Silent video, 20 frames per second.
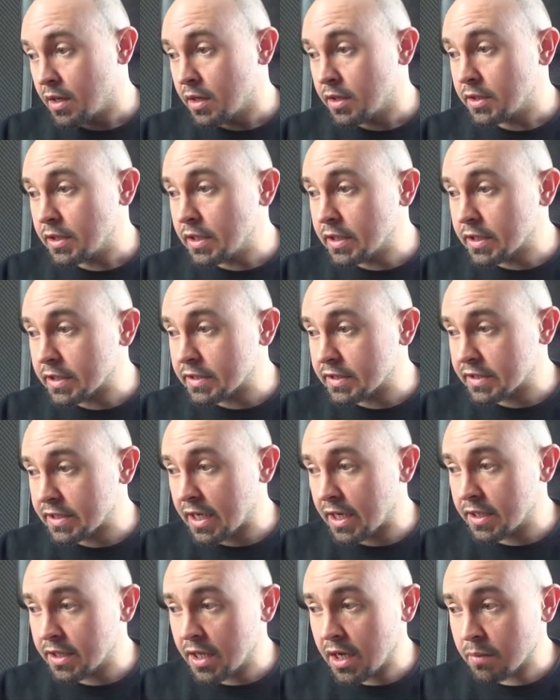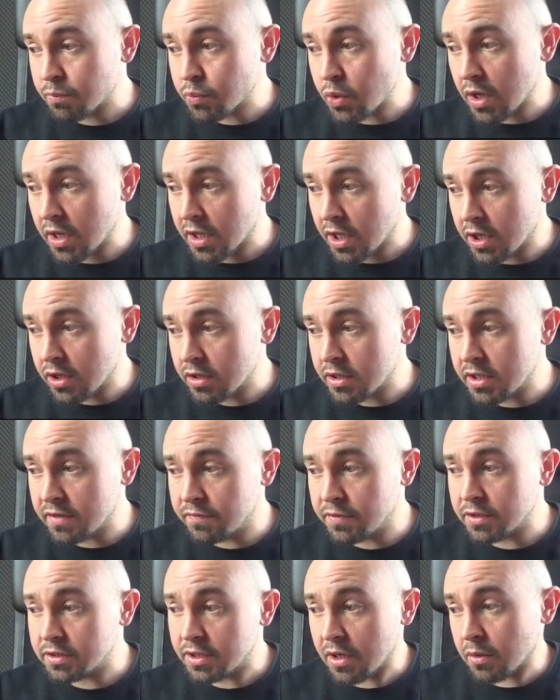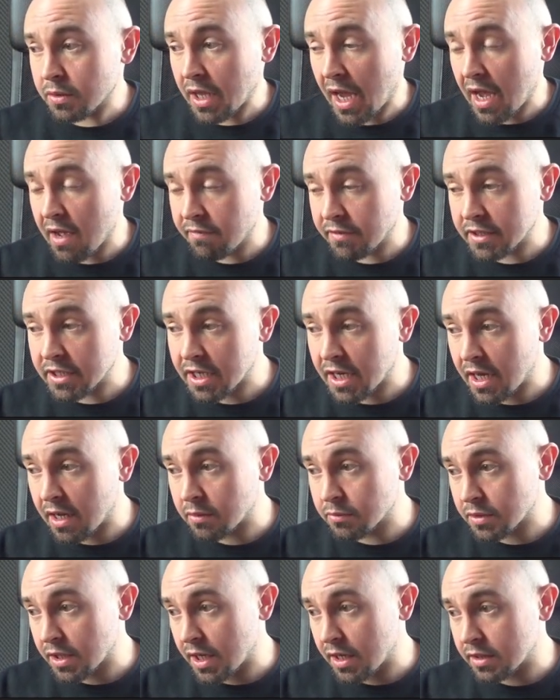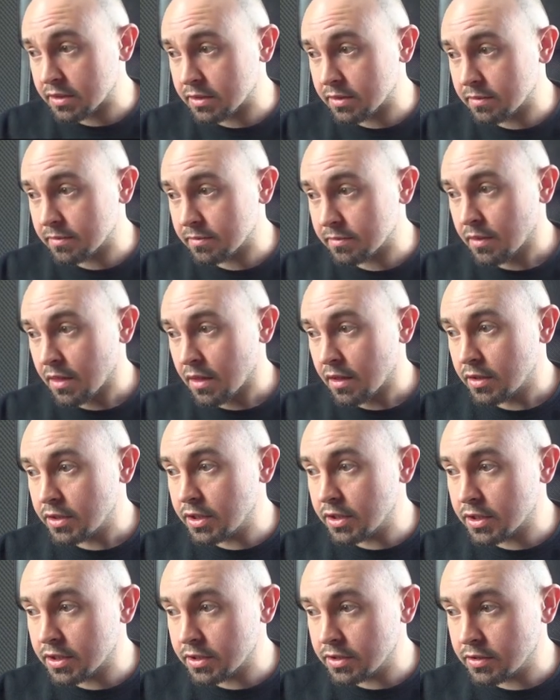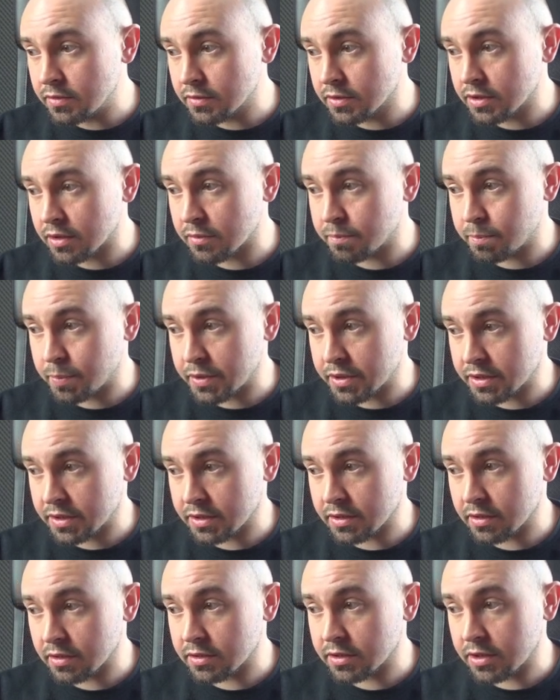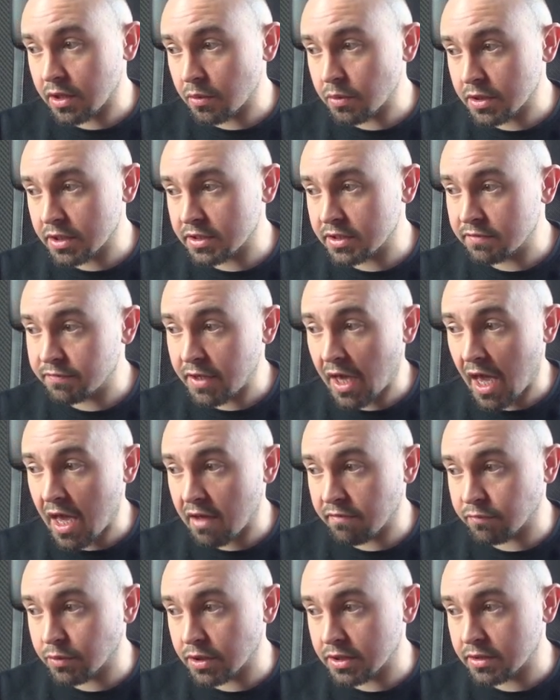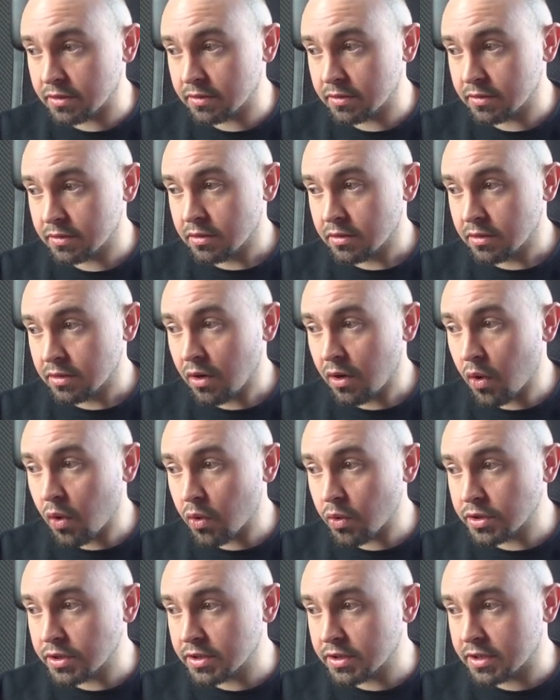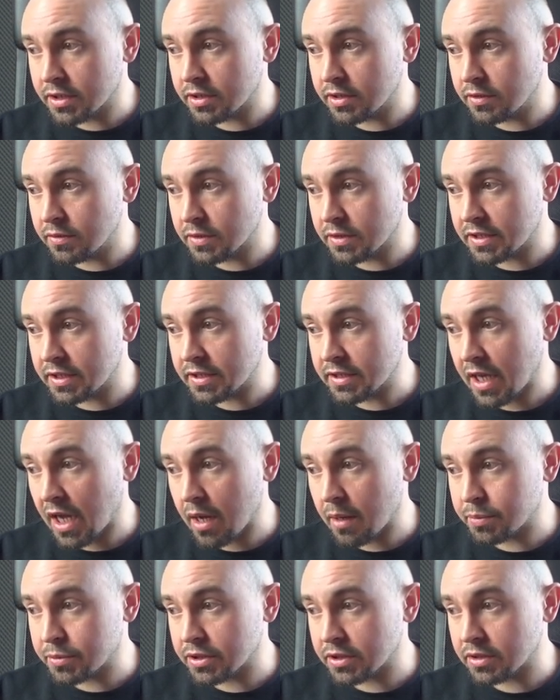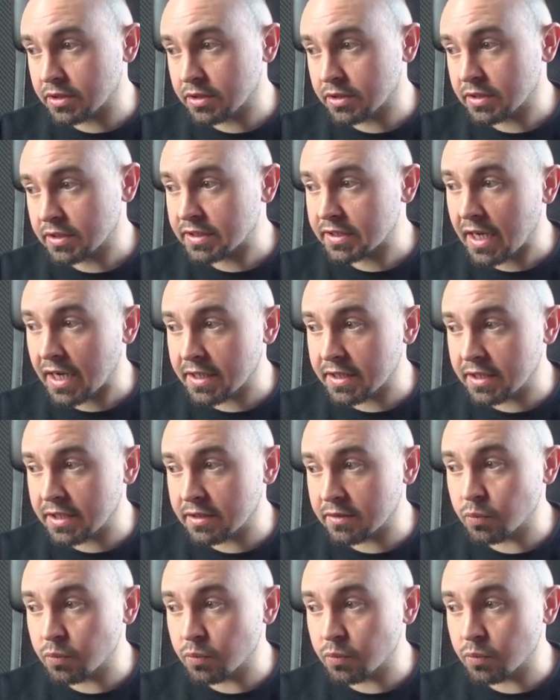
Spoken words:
You can sign up right here if you don't have an account yet. You can use our personal token if you have one, or you can use this option, sign in